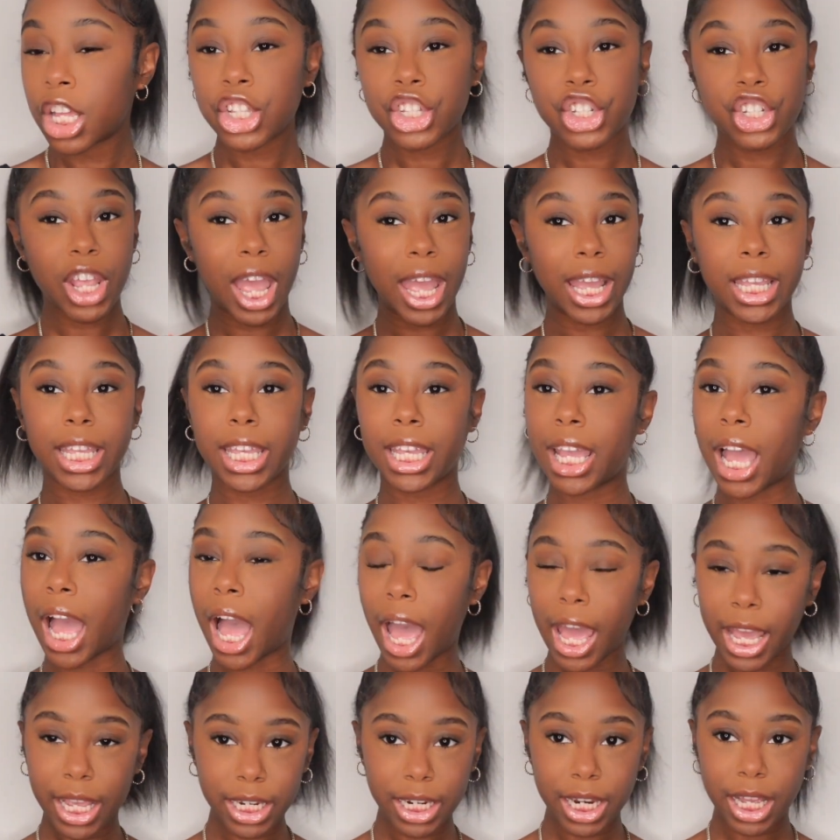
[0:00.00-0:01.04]
Jackie
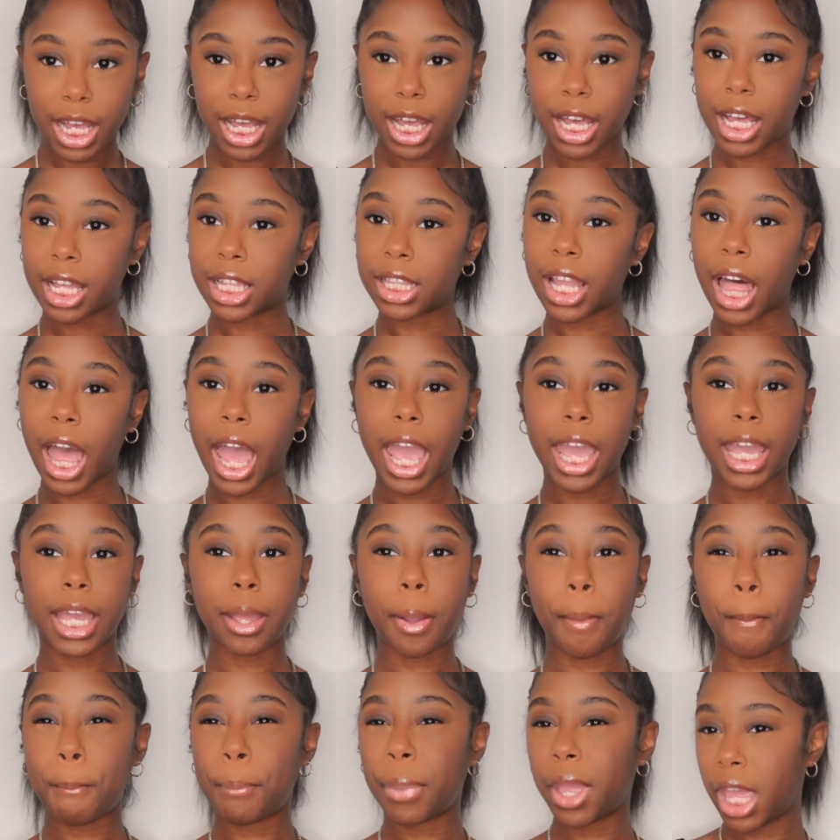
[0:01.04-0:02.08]
Aina,
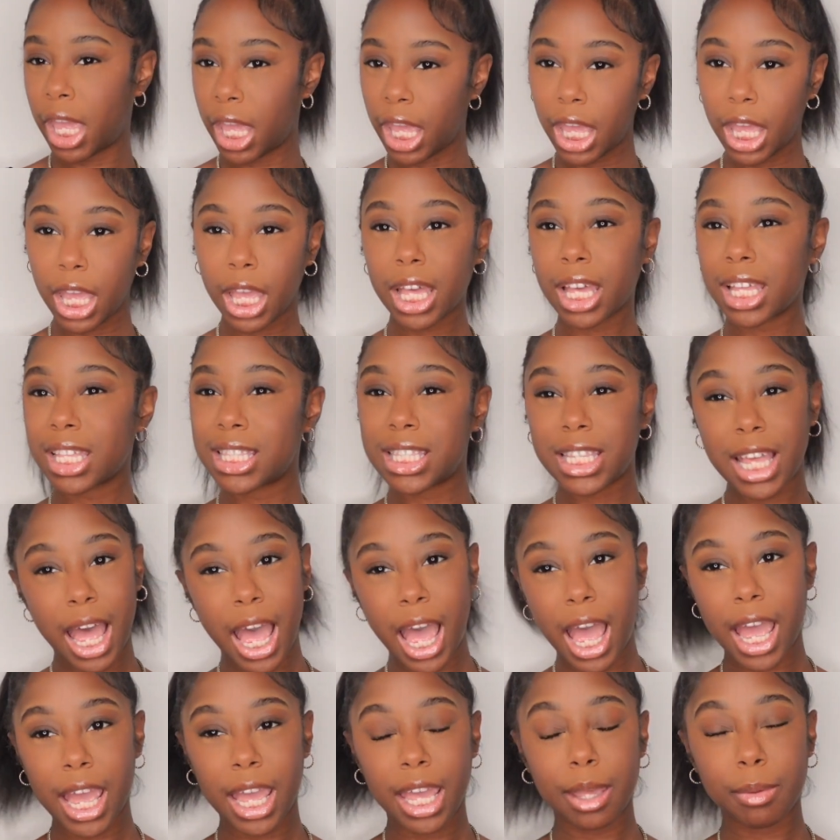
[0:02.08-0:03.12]
like, peak
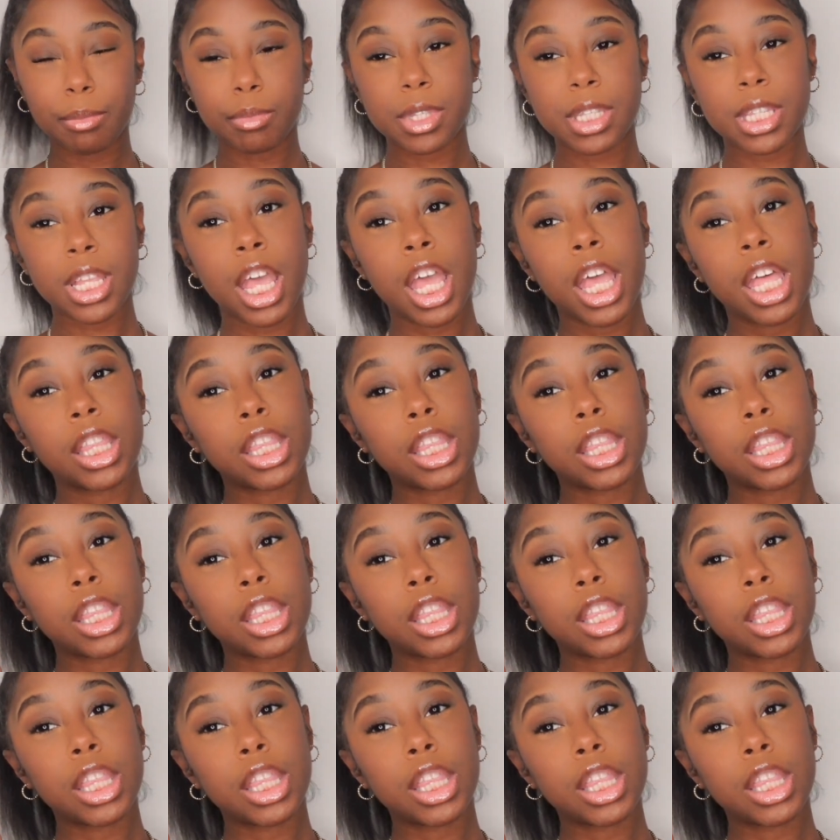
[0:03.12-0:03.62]
times,